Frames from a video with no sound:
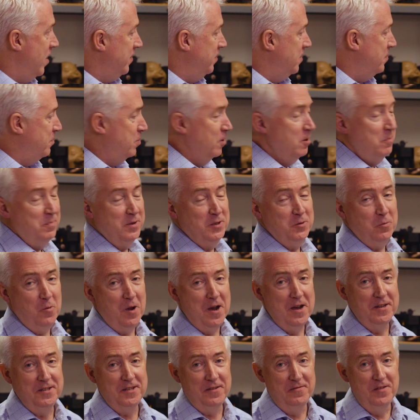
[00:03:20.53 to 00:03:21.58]
what the purpose
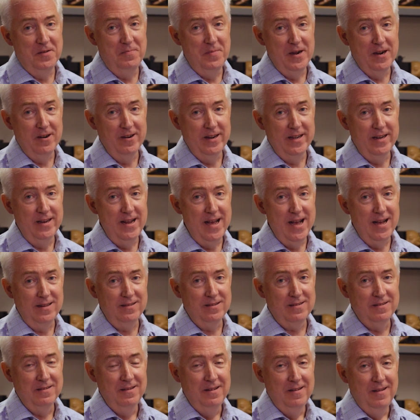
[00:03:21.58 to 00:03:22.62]
was of the
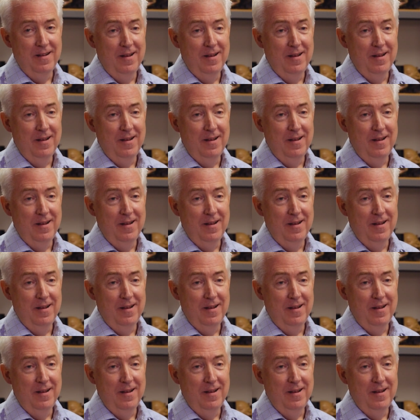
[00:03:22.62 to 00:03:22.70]
marionettes.